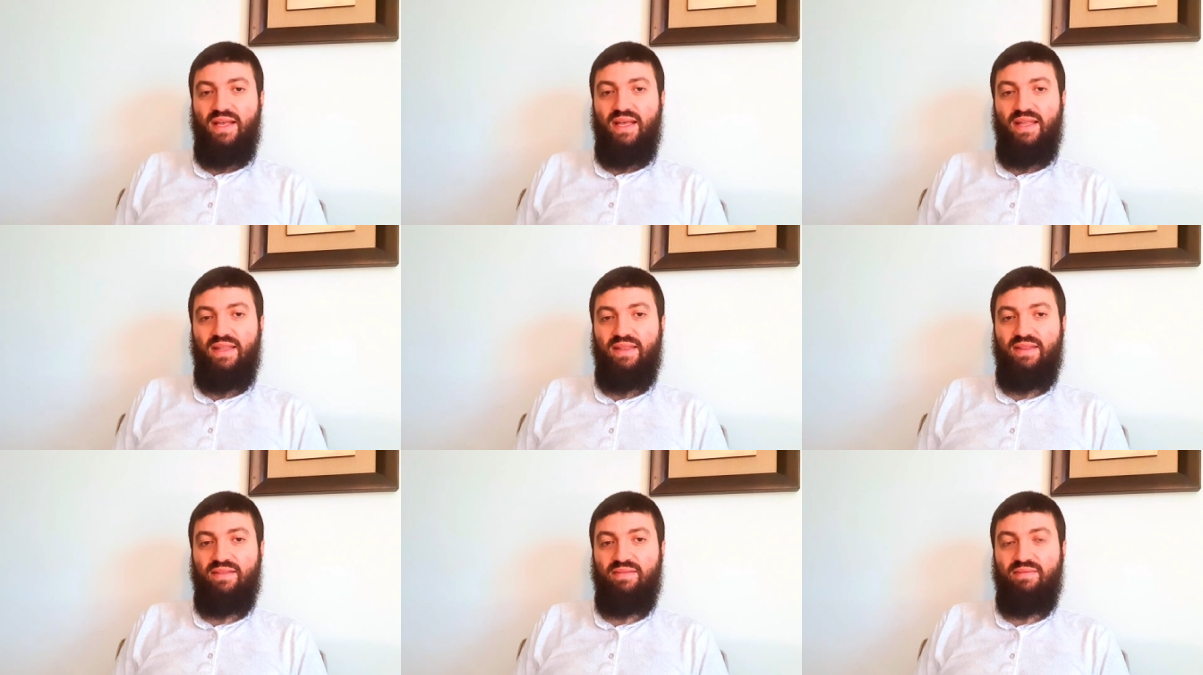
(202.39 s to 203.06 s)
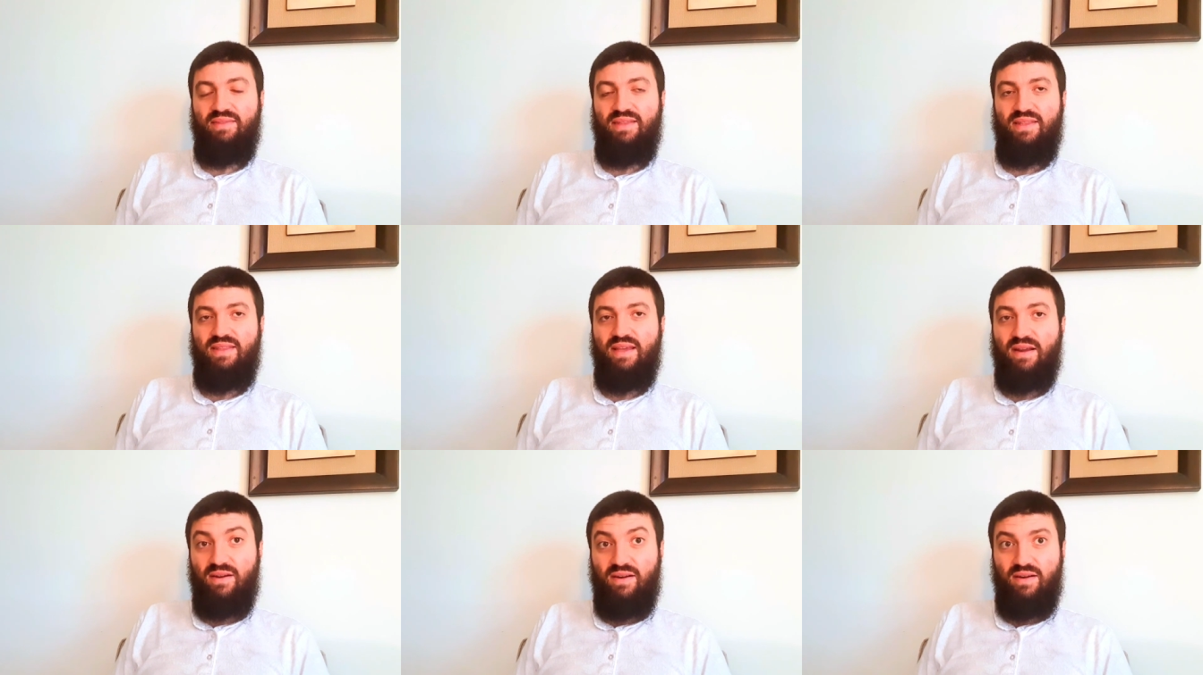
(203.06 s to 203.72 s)
and
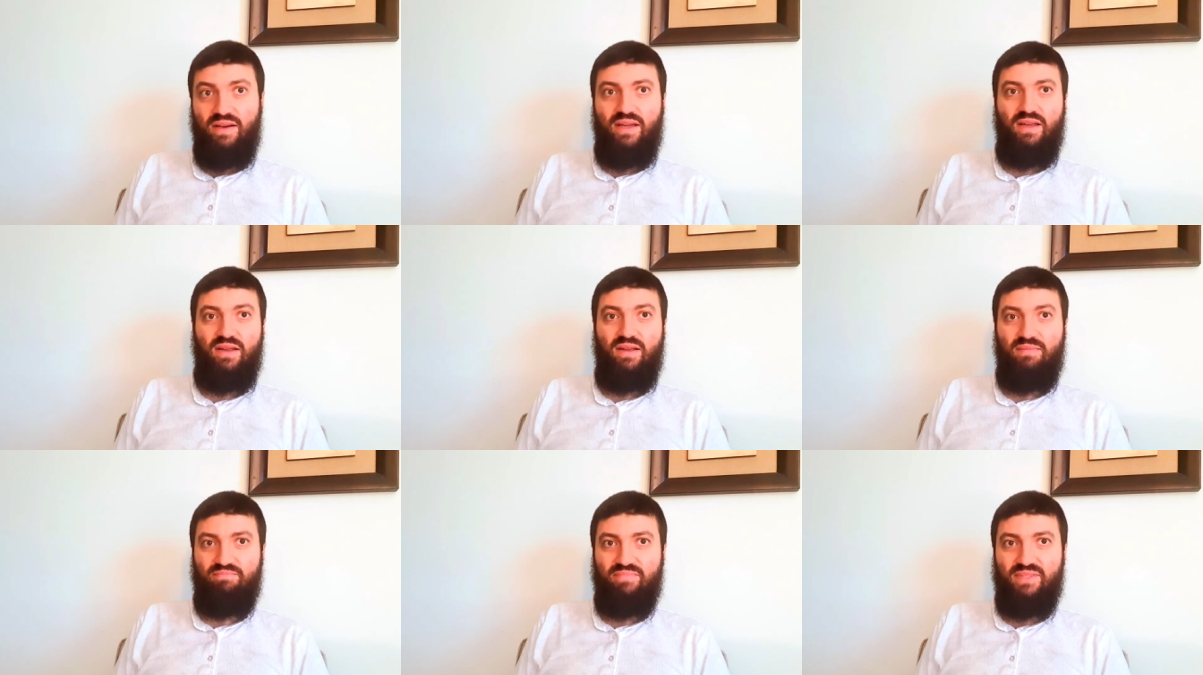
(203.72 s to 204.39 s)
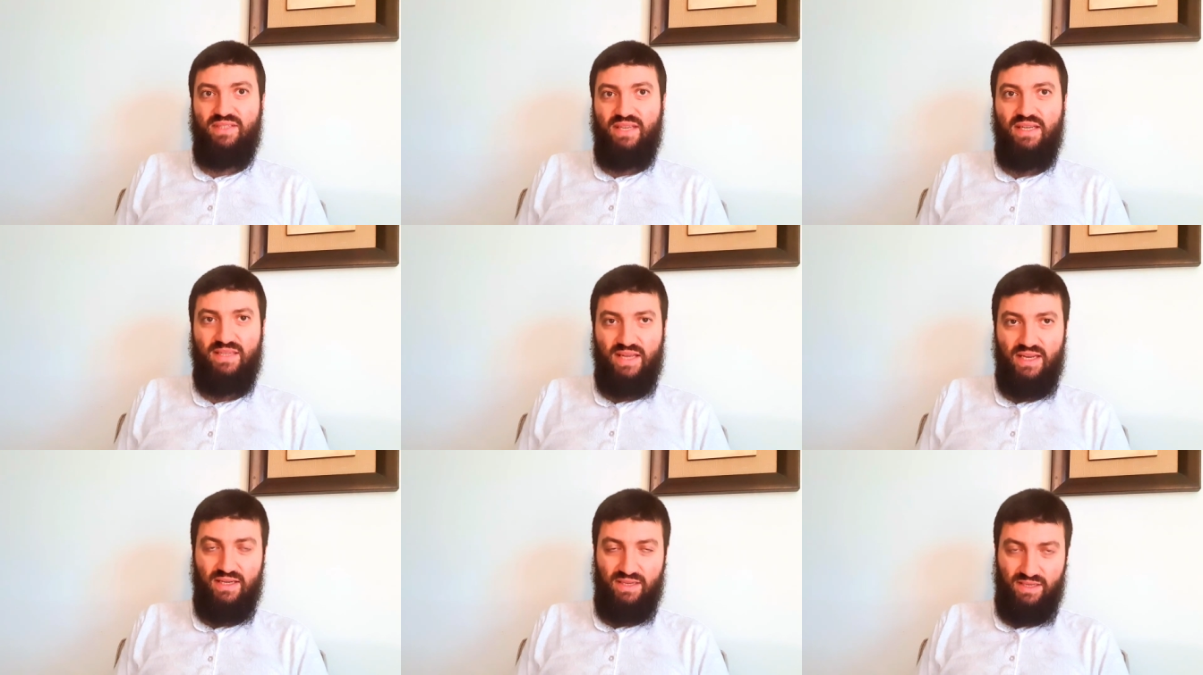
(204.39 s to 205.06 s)
there are uh,
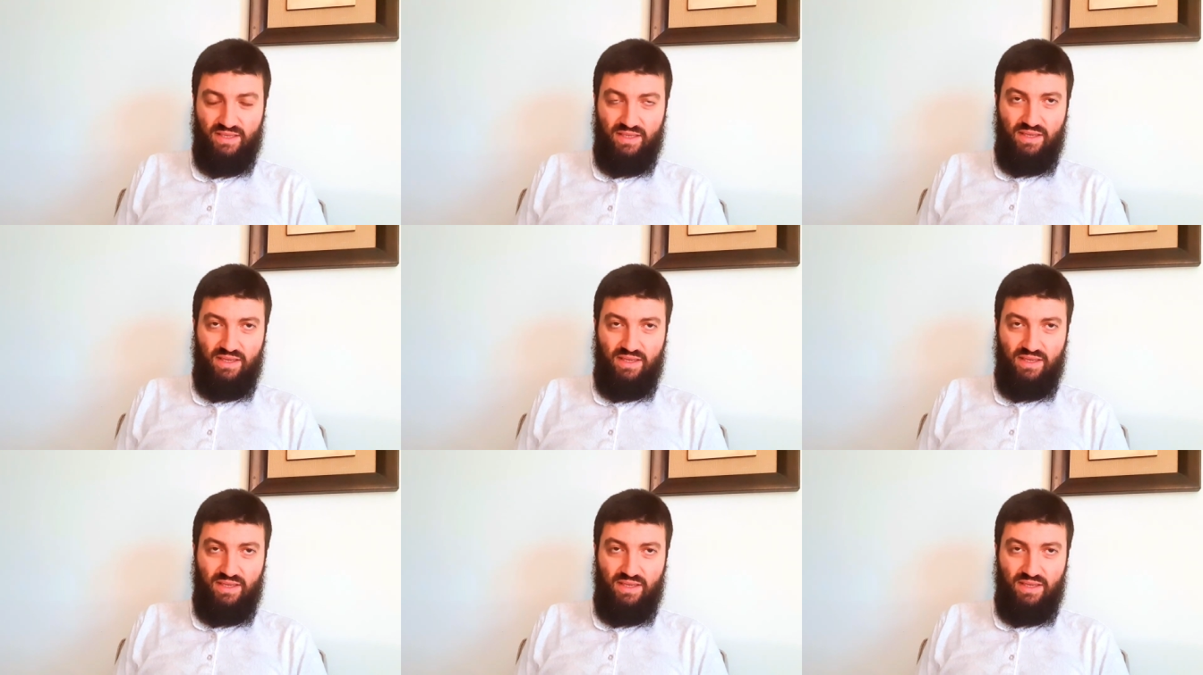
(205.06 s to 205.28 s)
satanic